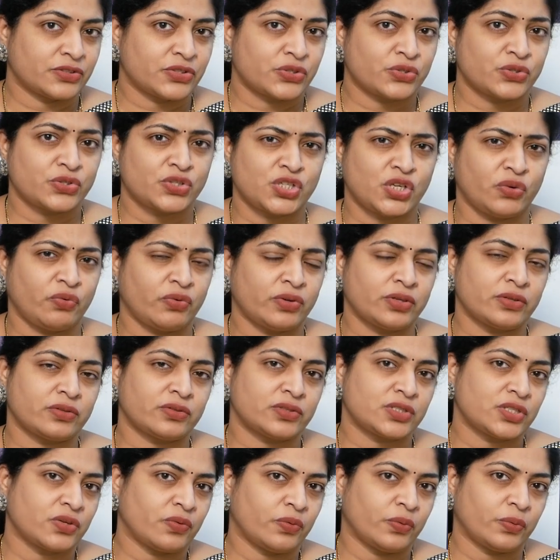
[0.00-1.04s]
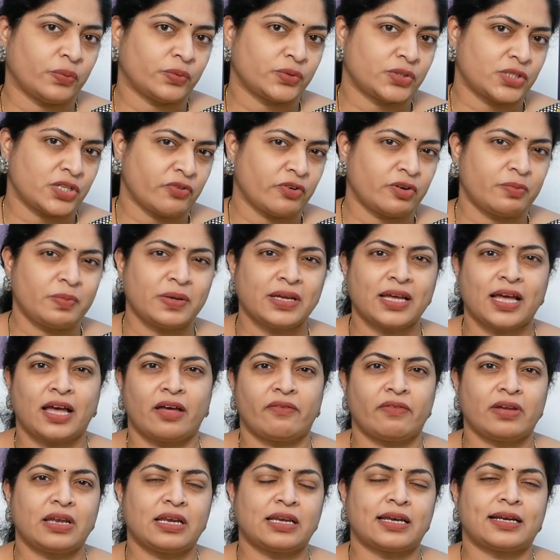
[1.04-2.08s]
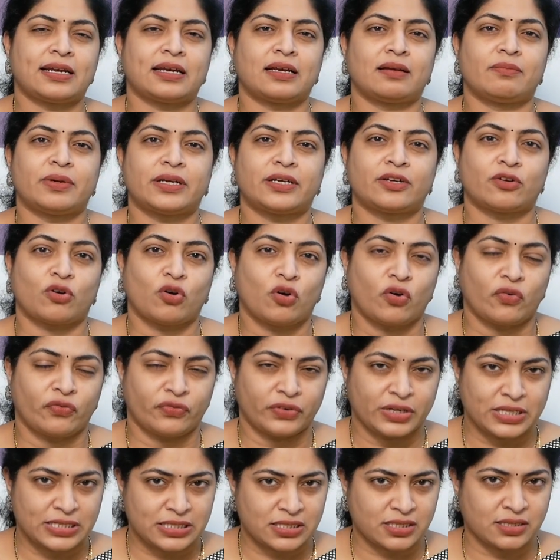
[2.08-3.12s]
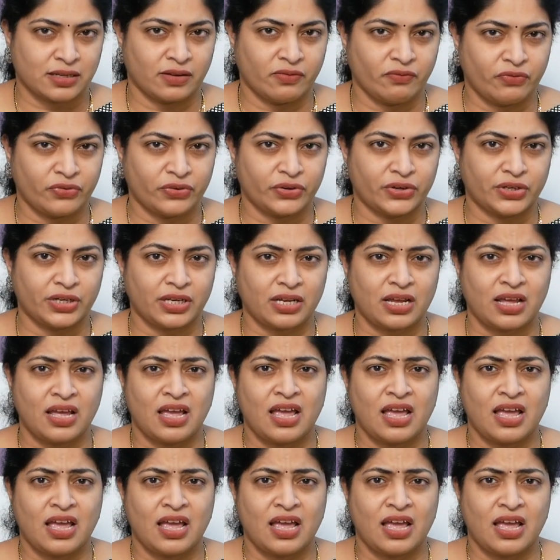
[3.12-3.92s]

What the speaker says: So she would be having little bit of discomfort